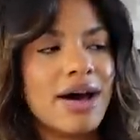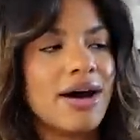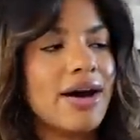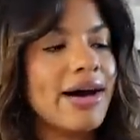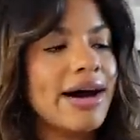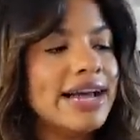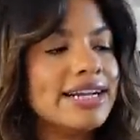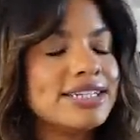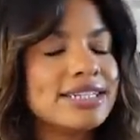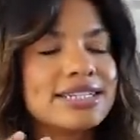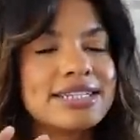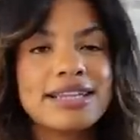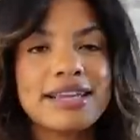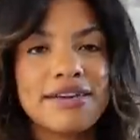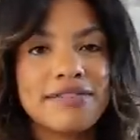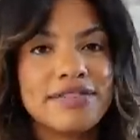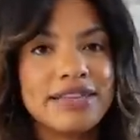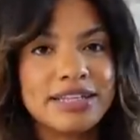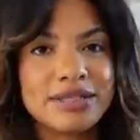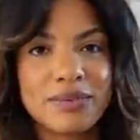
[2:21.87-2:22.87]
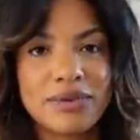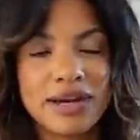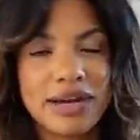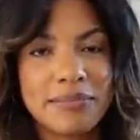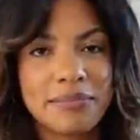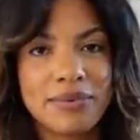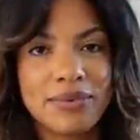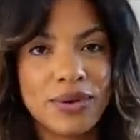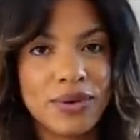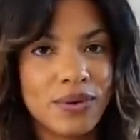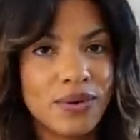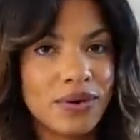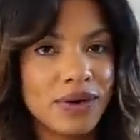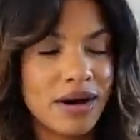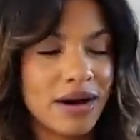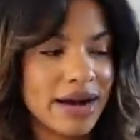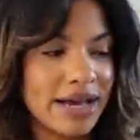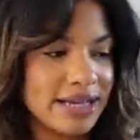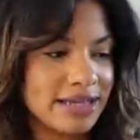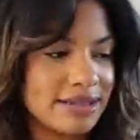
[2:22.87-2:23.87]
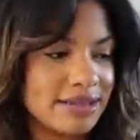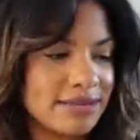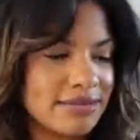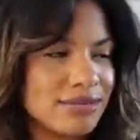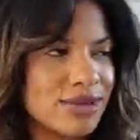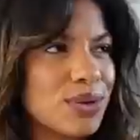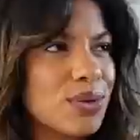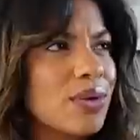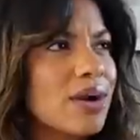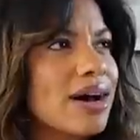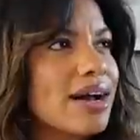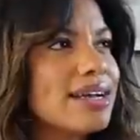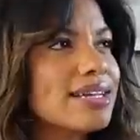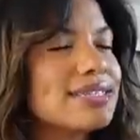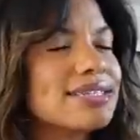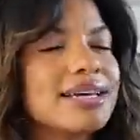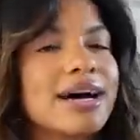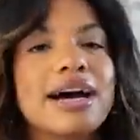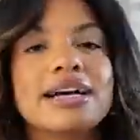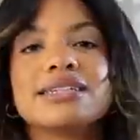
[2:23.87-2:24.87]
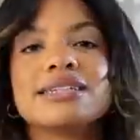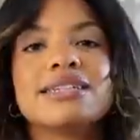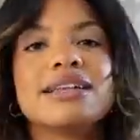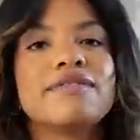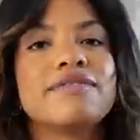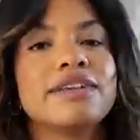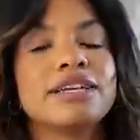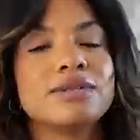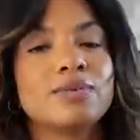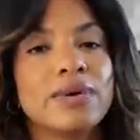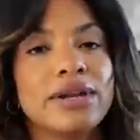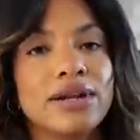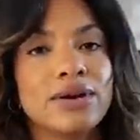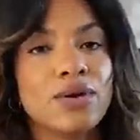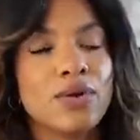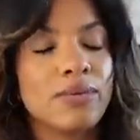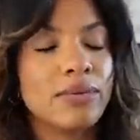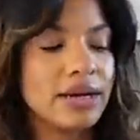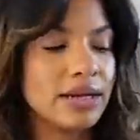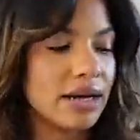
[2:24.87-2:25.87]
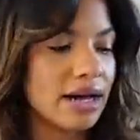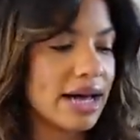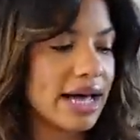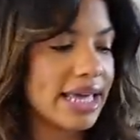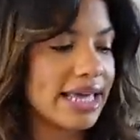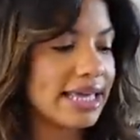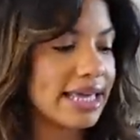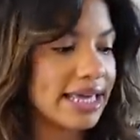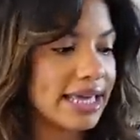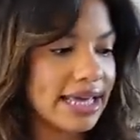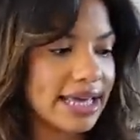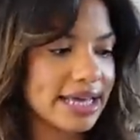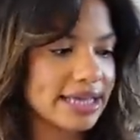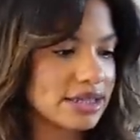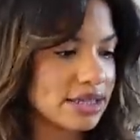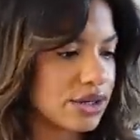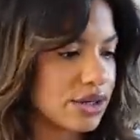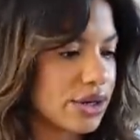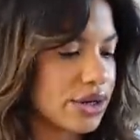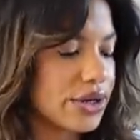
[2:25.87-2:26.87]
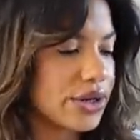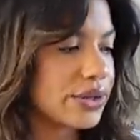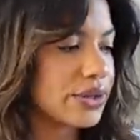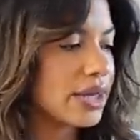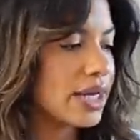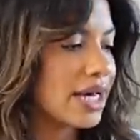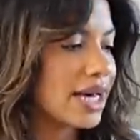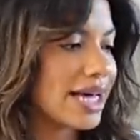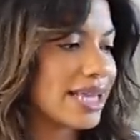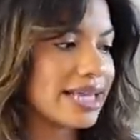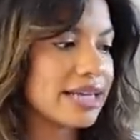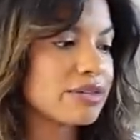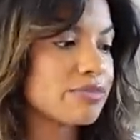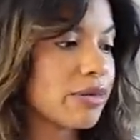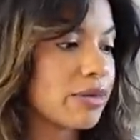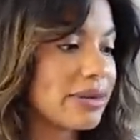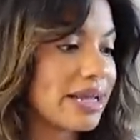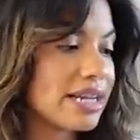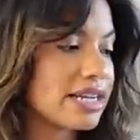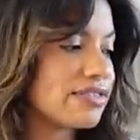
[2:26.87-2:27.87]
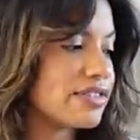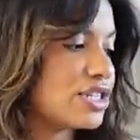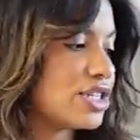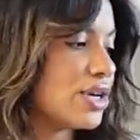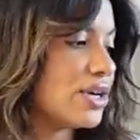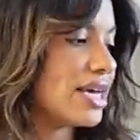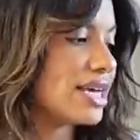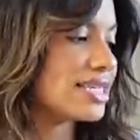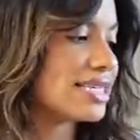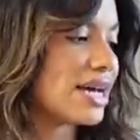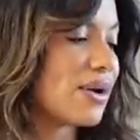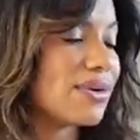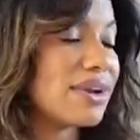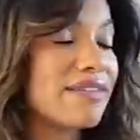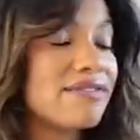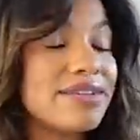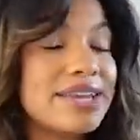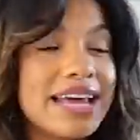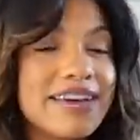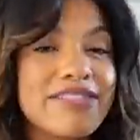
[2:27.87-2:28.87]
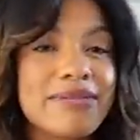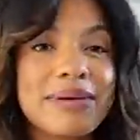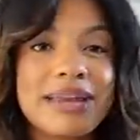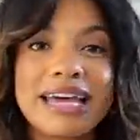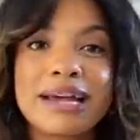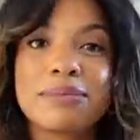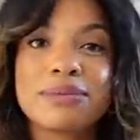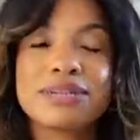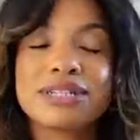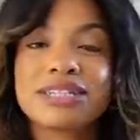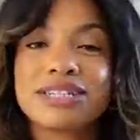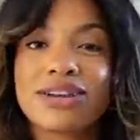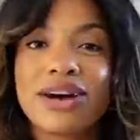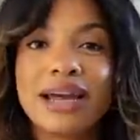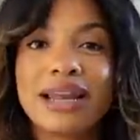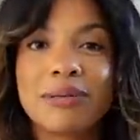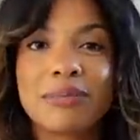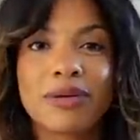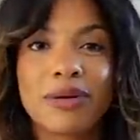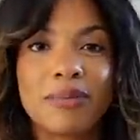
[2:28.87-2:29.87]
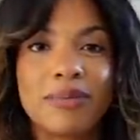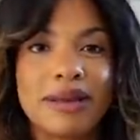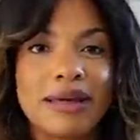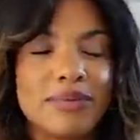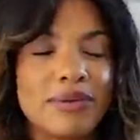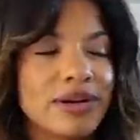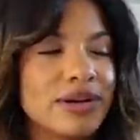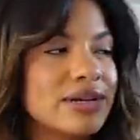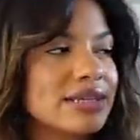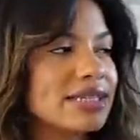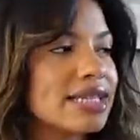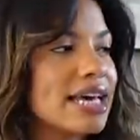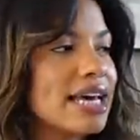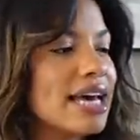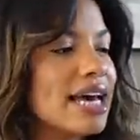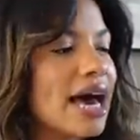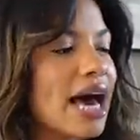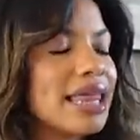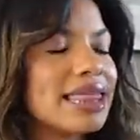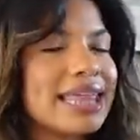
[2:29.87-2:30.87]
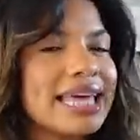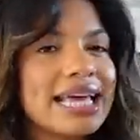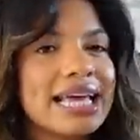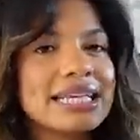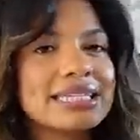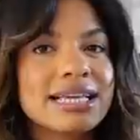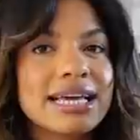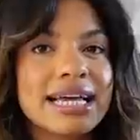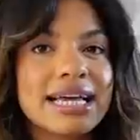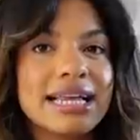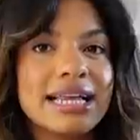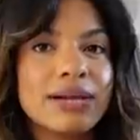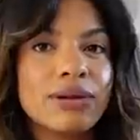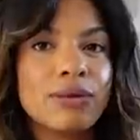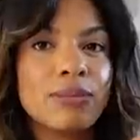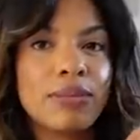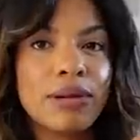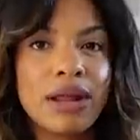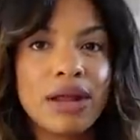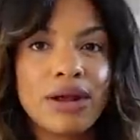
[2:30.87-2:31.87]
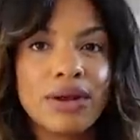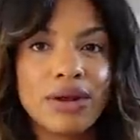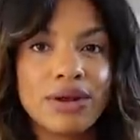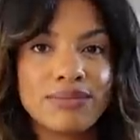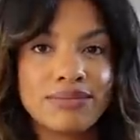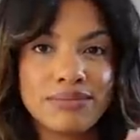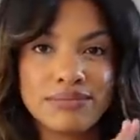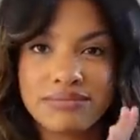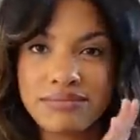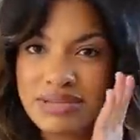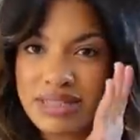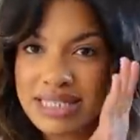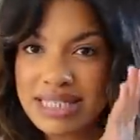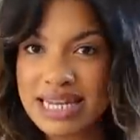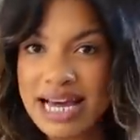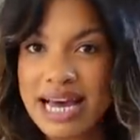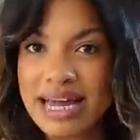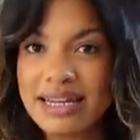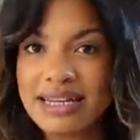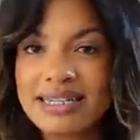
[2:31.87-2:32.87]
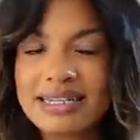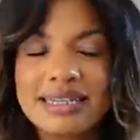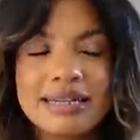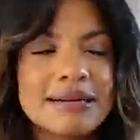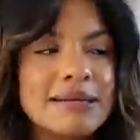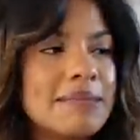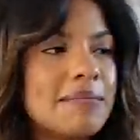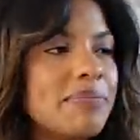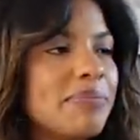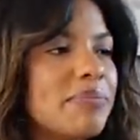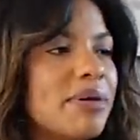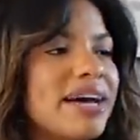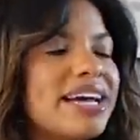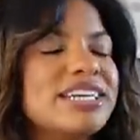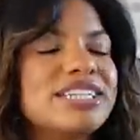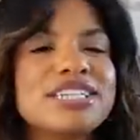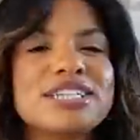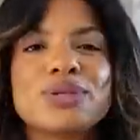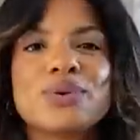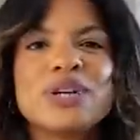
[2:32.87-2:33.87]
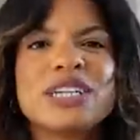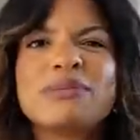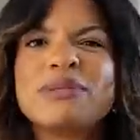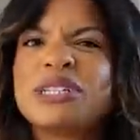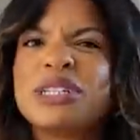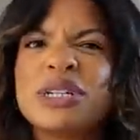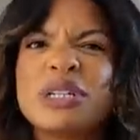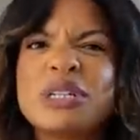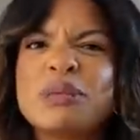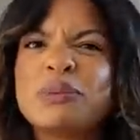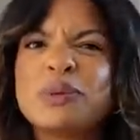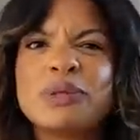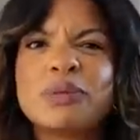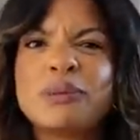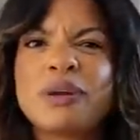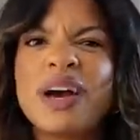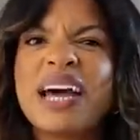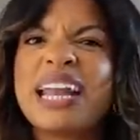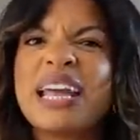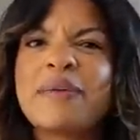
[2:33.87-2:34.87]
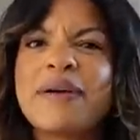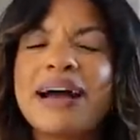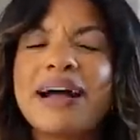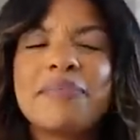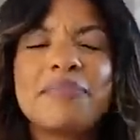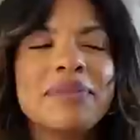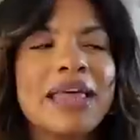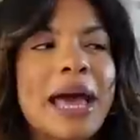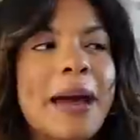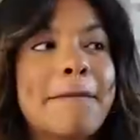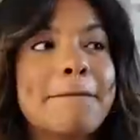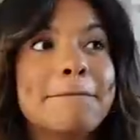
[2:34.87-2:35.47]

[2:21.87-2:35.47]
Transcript: I just love this when I caught eyes? I just love this when it caught my eye years ago. I think I've probably had it for 2 years now and I've never been able to style it properly because I think it's like a little plant stand, but it's just always been too small to put anywhere.